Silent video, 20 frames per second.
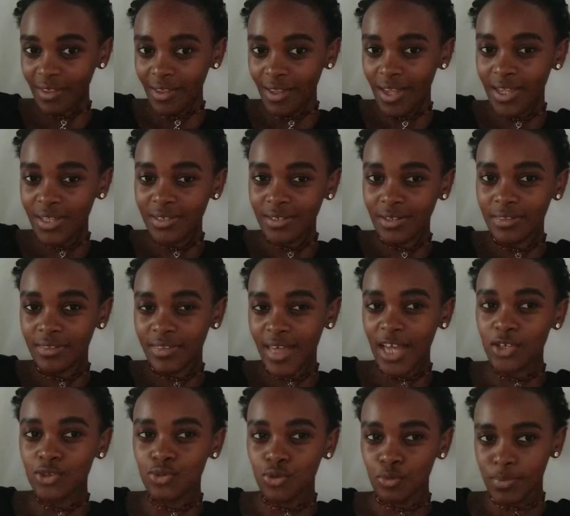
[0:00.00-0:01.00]
And
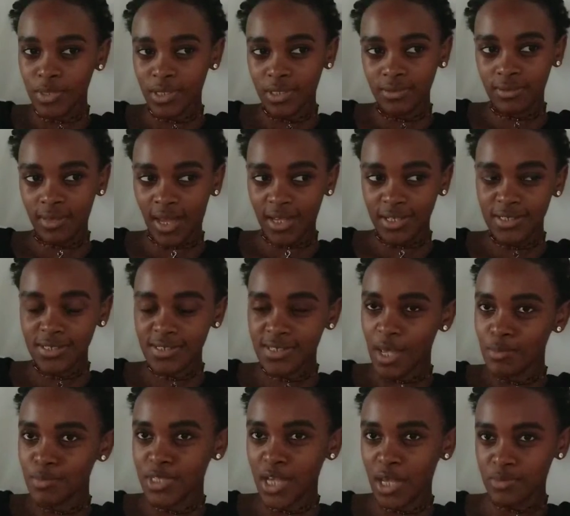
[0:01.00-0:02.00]
that will mean that
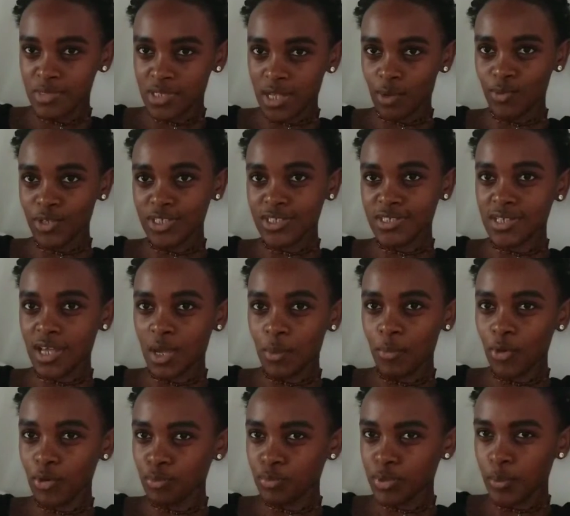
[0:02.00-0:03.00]
sometimes I will
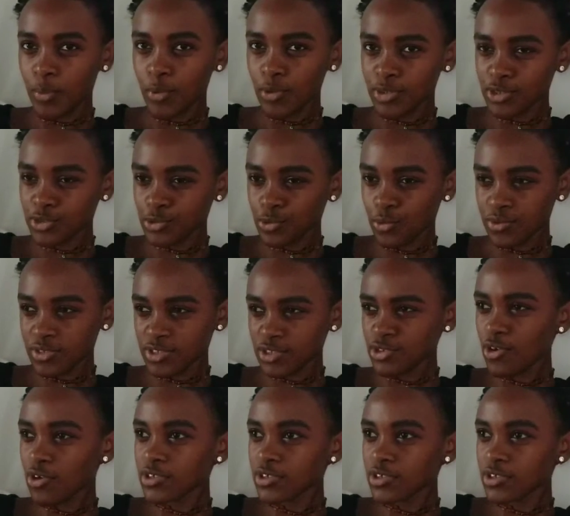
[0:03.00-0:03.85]
step on people's toes,